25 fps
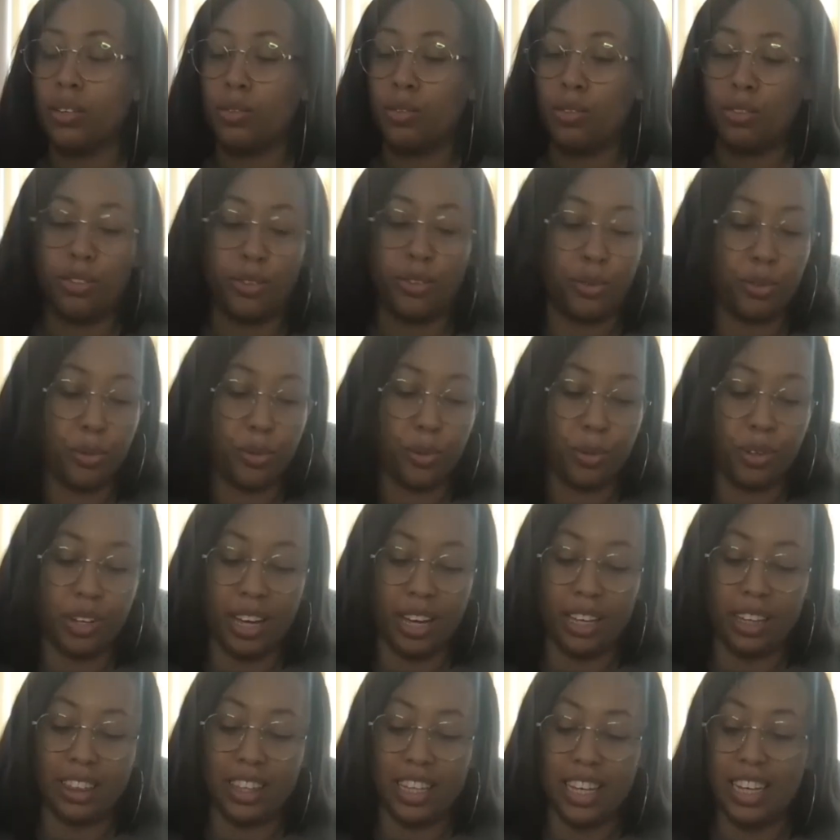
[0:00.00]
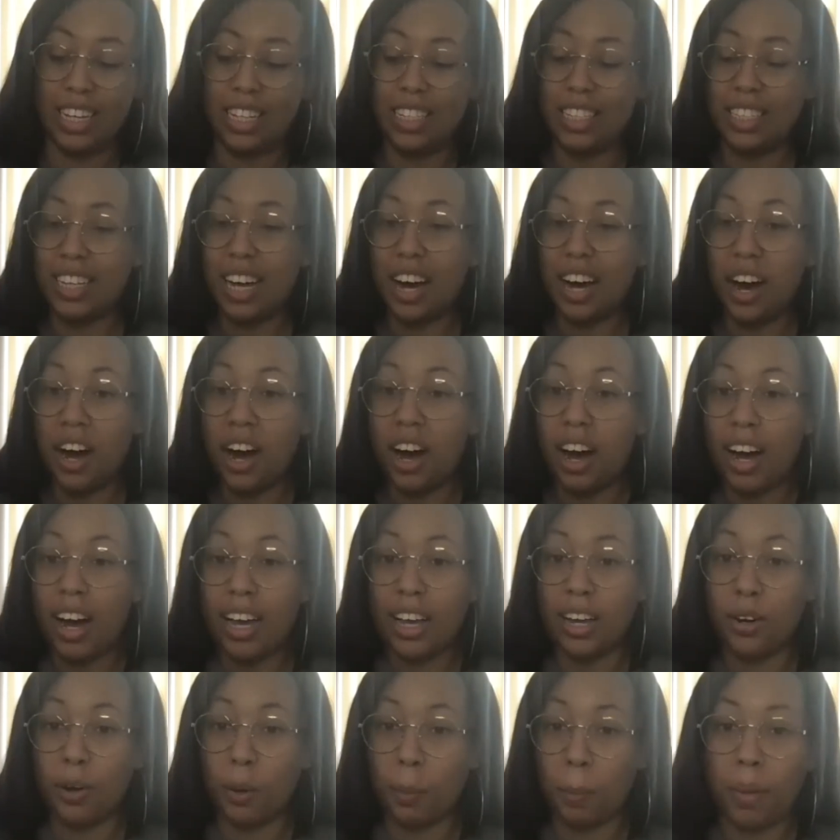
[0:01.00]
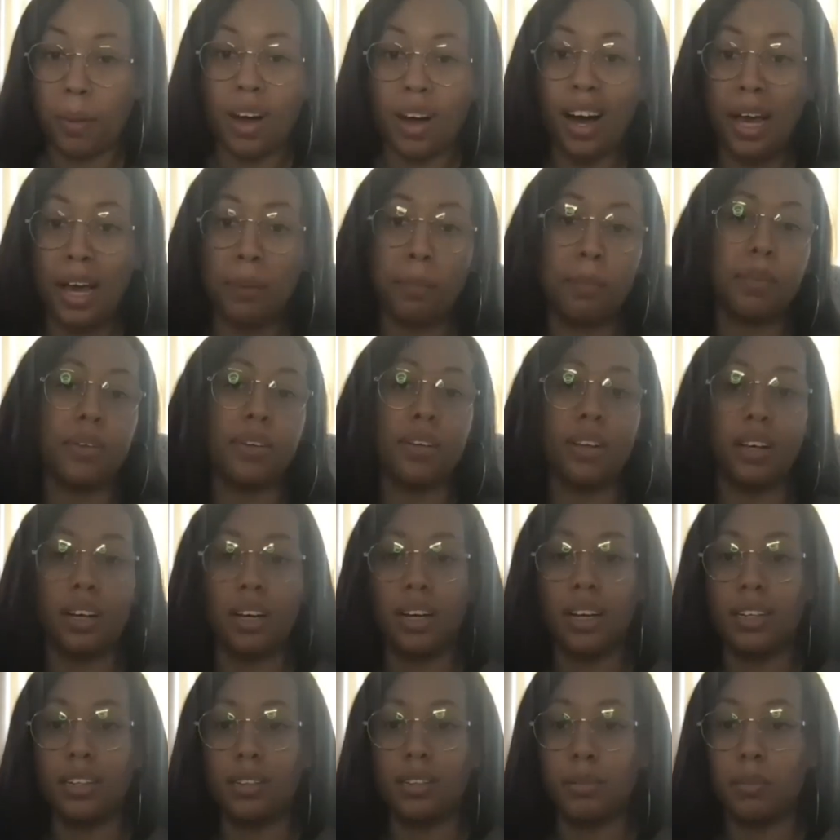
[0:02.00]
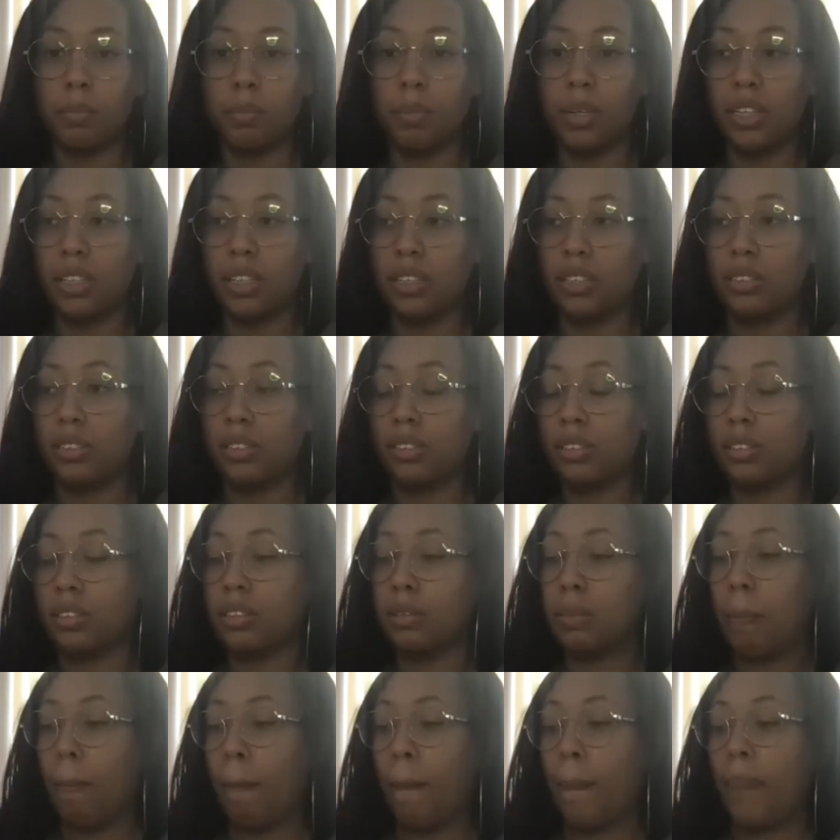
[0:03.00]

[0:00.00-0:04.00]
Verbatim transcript: through like the entire pipeline because